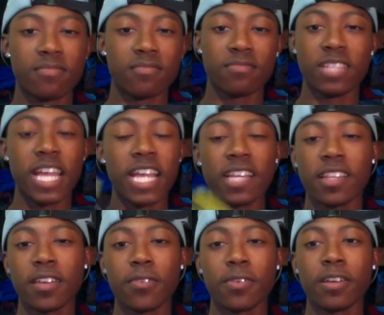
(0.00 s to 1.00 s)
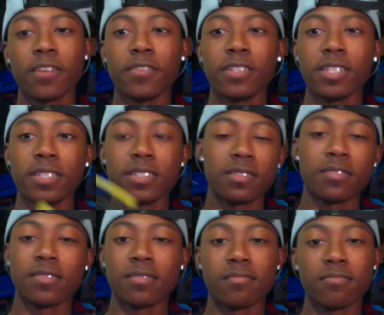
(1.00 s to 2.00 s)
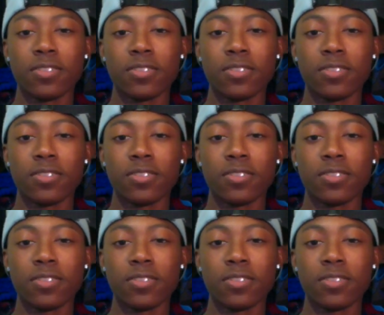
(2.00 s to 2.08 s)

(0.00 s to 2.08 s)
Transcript: daily or whatever. Just, you know, do